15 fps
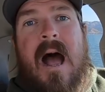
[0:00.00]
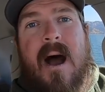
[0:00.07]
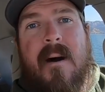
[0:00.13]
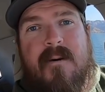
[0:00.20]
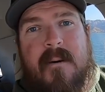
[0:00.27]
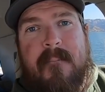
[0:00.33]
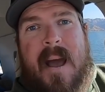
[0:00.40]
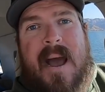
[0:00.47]
I'm
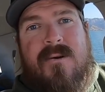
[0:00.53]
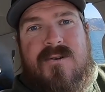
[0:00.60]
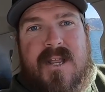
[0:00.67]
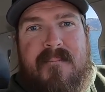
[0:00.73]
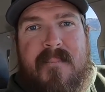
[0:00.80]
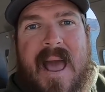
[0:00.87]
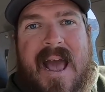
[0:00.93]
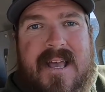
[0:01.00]
about to
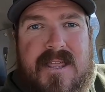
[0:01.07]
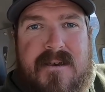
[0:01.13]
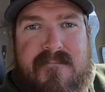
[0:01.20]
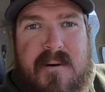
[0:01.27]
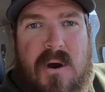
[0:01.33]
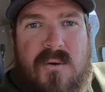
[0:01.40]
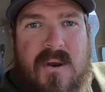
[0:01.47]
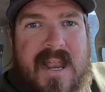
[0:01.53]
back the
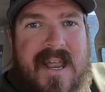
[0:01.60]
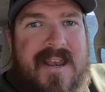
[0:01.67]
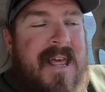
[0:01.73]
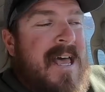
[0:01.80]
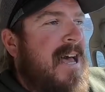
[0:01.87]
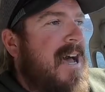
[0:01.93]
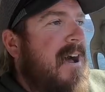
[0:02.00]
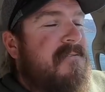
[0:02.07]
boat in.
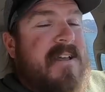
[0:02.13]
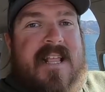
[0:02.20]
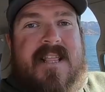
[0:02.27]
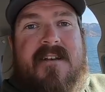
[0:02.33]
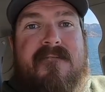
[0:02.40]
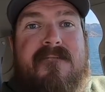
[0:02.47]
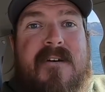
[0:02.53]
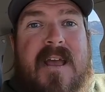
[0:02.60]
I've got the
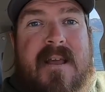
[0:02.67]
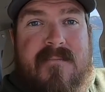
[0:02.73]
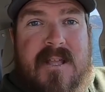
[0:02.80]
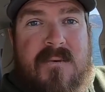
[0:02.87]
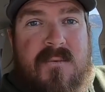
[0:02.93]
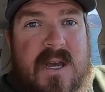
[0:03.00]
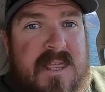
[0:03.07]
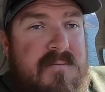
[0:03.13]
family
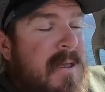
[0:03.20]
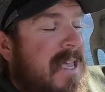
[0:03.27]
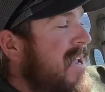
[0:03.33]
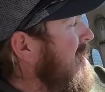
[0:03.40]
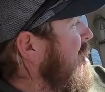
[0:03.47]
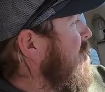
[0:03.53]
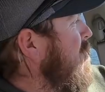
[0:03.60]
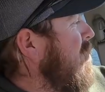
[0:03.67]
with me.
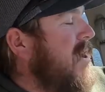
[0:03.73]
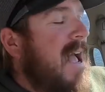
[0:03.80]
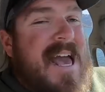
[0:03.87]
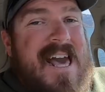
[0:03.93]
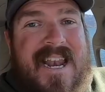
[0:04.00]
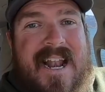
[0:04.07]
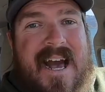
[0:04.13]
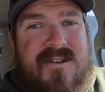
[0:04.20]
We're
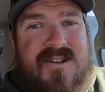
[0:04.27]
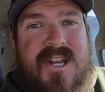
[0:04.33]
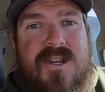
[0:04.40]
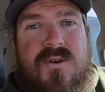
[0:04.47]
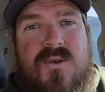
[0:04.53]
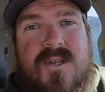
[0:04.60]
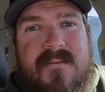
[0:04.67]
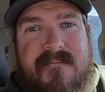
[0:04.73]
headed out to
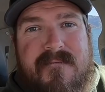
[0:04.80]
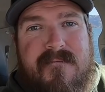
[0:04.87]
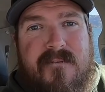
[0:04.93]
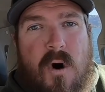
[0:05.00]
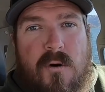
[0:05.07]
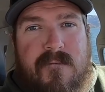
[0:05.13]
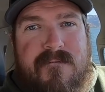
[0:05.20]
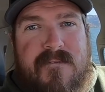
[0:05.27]
do some
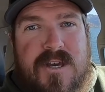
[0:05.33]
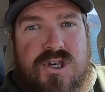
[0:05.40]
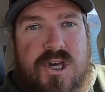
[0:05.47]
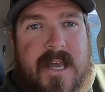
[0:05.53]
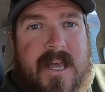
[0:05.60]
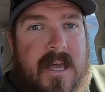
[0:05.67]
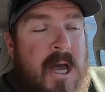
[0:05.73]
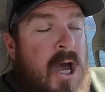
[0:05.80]
fall
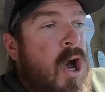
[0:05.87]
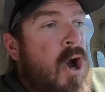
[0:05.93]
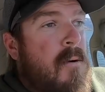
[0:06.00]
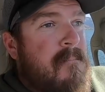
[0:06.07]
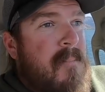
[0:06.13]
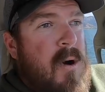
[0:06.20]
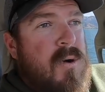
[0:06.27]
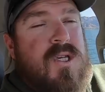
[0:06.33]
fishing.
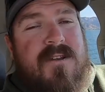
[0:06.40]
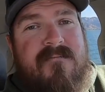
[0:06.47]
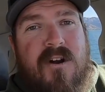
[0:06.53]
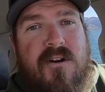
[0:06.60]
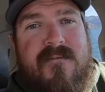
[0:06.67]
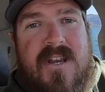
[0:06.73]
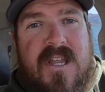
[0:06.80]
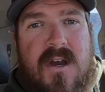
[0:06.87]
Most of our
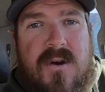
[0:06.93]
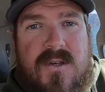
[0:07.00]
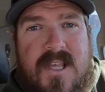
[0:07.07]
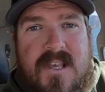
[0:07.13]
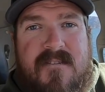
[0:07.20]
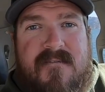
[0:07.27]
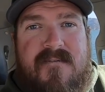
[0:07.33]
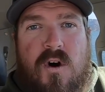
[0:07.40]
videos
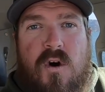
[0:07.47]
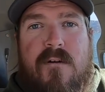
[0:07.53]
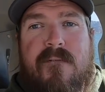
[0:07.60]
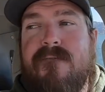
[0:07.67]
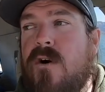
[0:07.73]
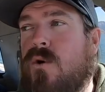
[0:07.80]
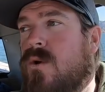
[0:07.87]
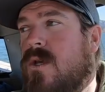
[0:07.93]
this fall
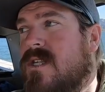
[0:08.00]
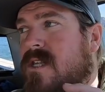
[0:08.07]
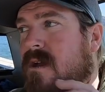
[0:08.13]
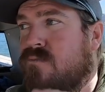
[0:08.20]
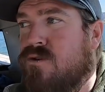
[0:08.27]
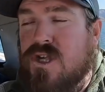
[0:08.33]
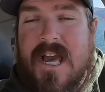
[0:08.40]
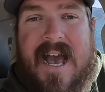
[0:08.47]
focused up
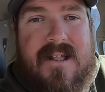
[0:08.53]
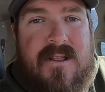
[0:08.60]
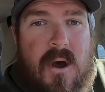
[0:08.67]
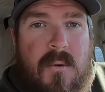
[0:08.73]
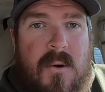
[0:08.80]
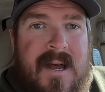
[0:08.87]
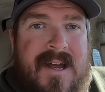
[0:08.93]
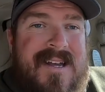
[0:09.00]

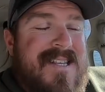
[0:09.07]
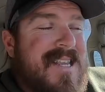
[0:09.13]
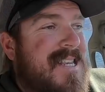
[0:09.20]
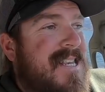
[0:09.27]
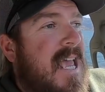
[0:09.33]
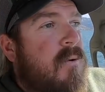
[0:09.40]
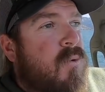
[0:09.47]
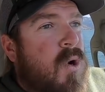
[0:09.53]
shallow.
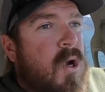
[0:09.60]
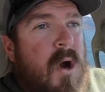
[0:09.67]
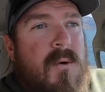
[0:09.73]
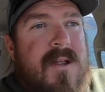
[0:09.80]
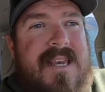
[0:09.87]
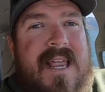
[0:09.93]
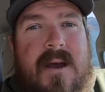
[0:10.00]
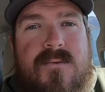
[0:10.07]
Today we're
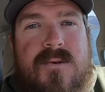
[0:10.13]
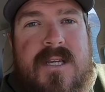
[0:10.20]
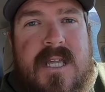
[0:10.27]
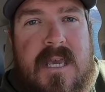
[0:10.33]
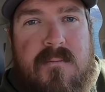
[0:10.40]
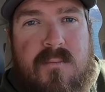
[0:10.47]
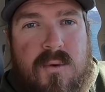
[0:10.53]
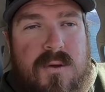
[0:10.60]
going down
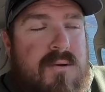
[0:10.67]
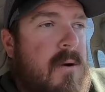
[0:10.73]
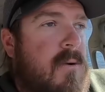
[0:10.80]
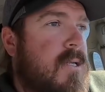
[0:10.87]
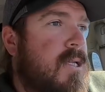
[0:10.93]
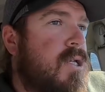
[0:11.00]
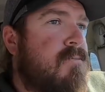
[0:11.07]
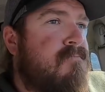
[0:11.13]
deep. We're throwing
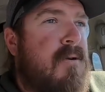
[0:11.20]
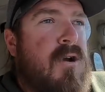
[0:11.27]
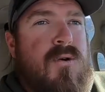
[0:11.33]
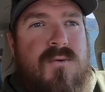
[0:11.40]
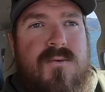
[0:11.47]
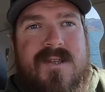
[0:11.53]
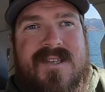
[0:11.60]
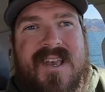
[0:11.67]

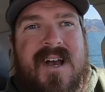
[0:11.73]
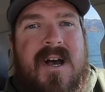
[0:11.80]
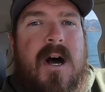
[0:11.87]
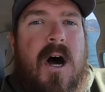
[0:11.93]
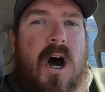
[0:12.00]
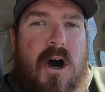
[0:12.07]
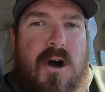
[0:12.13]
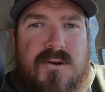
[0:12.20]
spoons,
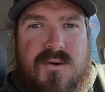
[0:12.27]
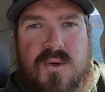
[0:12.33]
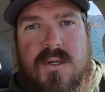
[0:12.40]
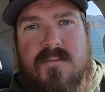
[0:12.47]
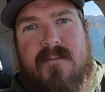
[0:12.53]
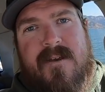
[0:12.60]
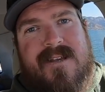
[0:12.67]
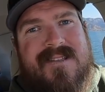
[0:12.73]

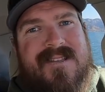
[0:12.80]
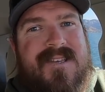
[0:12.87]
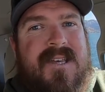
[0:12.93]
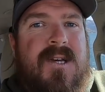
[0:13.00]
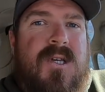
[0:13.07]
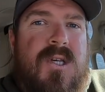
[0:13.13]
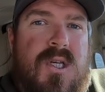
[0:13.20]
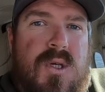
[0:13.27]
underspins,
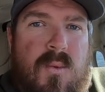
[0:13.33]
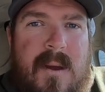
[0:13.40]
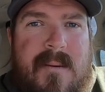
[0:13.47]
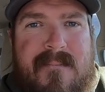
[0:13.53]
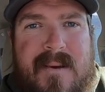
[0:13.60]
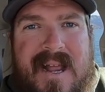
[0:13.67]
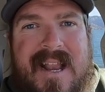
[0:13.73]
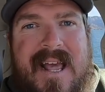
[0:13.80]

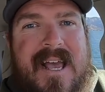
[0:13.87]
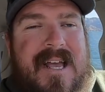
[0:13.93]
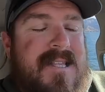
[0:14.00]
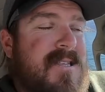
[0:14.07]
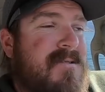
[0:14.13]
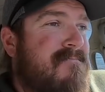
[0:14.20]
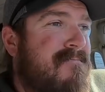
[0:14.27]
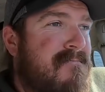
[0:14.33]
swimbait
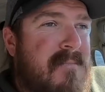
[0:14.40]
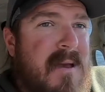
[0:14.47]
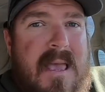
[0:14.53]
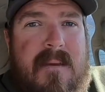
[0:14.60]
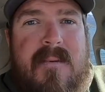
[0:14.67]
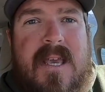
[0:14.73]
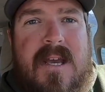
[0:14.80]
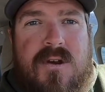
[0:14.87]
heads,
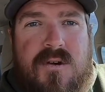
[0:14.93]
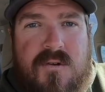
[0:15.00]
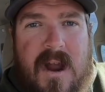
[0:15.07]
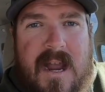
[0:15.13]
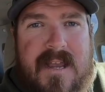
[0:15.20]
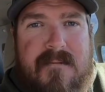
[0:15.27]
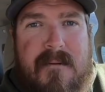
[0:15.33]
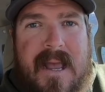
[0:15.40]
maybe a
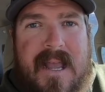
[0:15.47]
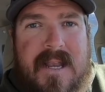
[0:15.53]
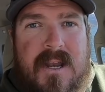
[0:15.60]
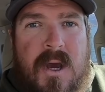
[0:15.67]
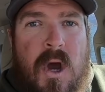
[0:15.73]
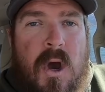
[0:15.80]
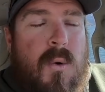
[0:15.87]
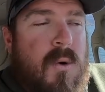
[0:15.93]
crankbait.
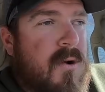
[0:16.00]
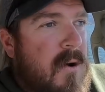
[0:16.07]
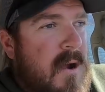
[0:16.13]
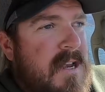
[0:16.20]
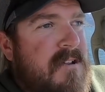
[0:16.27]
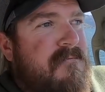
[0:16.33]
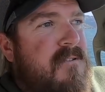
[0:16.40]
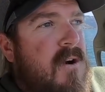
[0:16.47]
We're going
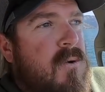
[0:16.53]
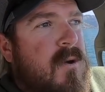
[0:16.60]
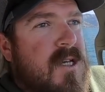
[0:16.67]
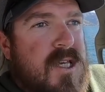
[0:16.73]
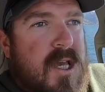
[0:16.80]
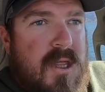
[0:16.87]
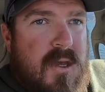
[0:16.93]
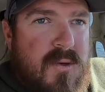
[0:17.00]
to focus
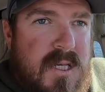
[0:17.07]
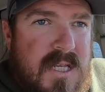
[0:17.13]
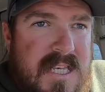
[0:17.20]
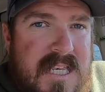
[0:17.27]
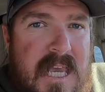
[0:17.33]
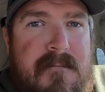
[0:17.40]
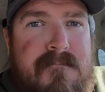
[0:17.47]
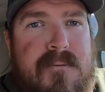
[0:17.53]
on those
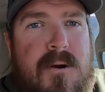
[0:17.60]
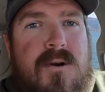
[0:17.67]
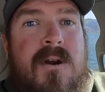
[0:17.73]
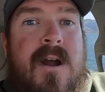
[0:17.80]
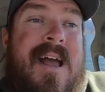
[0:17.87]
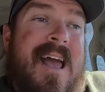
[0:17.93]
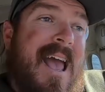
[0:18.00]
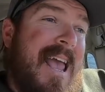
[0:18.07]
deeper
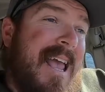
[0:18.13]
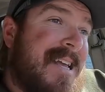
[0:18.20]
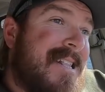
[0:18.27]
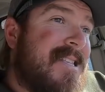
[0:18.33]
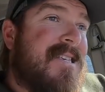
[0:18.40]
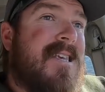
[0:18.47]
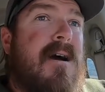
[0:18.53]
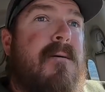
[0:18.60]
and
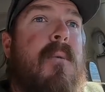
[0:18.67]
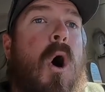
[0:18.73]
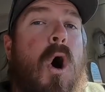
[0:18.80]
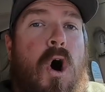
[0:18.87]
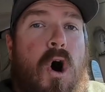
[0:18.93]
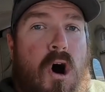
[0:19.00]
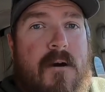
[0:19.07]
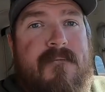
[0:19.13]
some
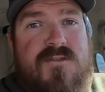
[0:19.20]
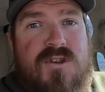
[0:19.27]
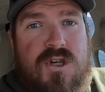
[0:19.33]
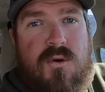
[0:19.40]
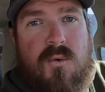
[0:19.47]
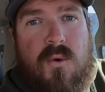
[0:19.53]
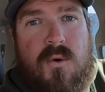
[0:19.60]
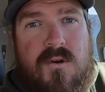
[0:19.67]

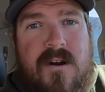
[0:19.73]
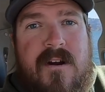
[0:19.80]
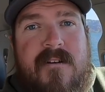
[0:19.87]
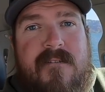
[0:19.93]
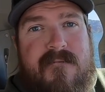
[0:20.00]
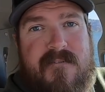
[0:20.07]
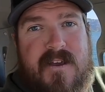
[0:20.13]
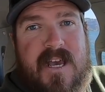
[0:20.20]
offshore
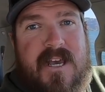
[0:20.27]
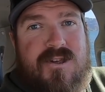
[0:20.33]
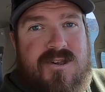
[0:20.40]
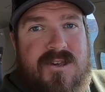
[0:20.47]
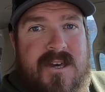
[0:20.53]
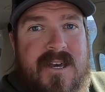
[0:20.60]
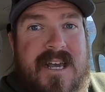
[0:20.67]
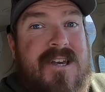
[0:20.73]

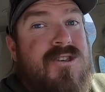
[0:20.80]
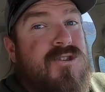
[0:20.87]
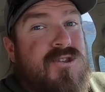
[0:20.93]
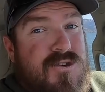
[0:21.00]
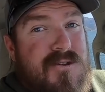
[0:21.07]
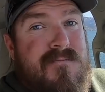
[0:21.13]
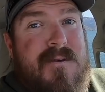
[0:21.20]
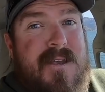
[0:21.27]
fish. This
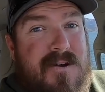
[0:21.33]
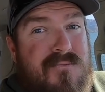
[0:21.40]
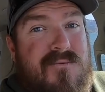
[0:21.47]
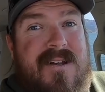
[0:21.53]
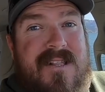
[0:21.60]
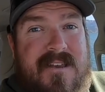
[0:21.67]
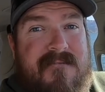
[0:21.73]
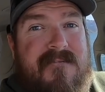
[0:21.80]
should be a
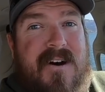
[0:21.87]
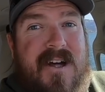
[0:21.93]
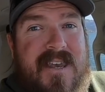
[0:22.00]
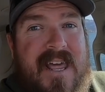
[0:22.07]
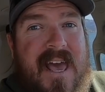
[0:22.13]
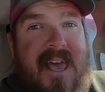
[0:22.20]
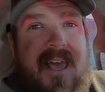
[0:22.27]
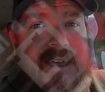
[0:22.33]
really fun
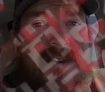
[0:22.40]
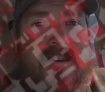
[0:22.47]
day.